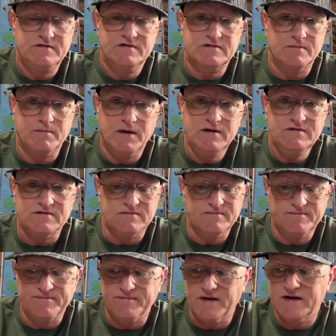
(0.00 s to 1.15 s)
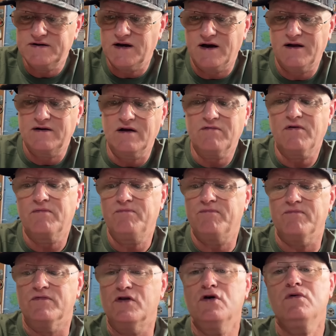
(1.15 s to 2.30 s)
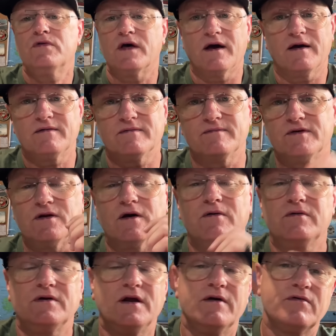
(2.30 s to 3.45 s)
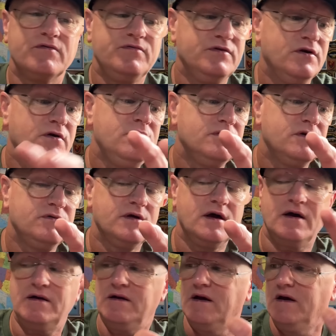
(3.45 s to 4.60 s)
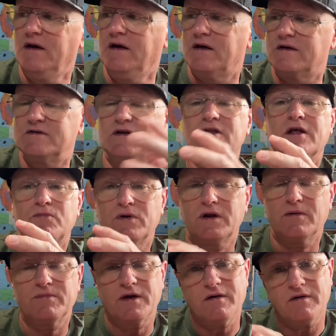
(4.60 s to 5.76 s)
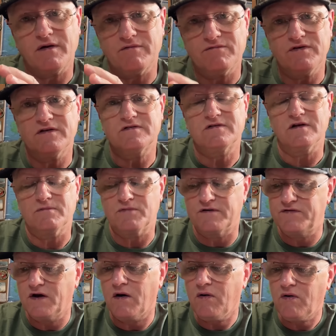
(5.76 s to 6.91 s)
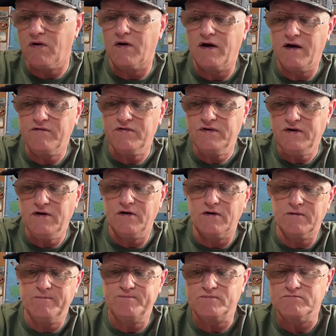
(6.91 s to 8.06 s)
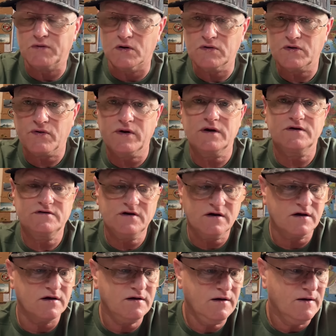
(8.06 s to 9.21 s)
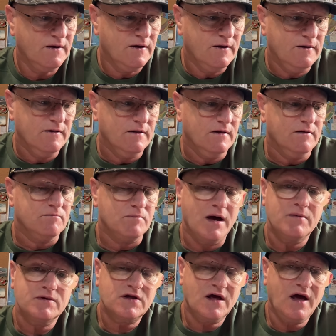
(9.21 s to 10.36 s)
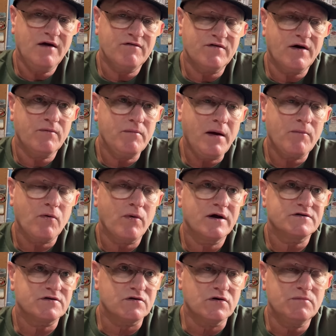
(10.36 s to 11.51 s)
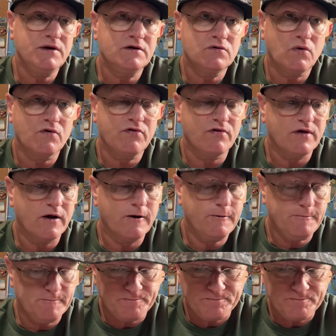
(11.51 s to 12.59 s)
amazing. I never knew that, you know, never knew that until I went up there and visited. But if y'all are ever near Bowling Green, Kentucky, Mammoth Cave, if I remember right, it's a little bit north of there.